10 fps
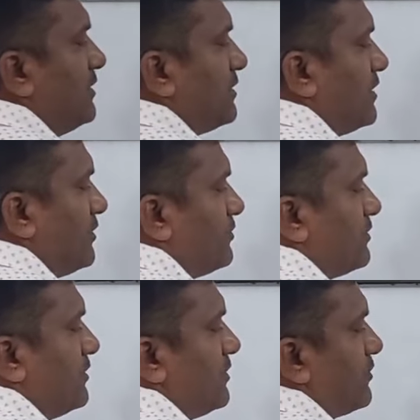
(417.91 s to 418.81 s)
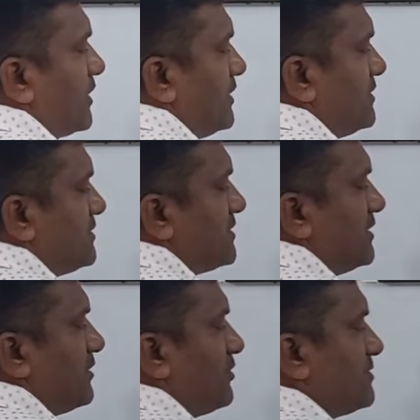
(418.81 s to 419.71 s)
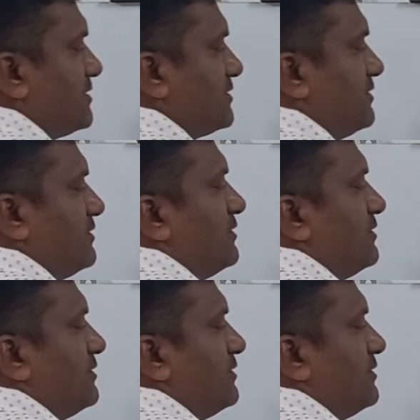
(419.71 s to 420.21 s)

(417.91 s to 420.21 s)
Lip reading: Now look at this is the center of circle.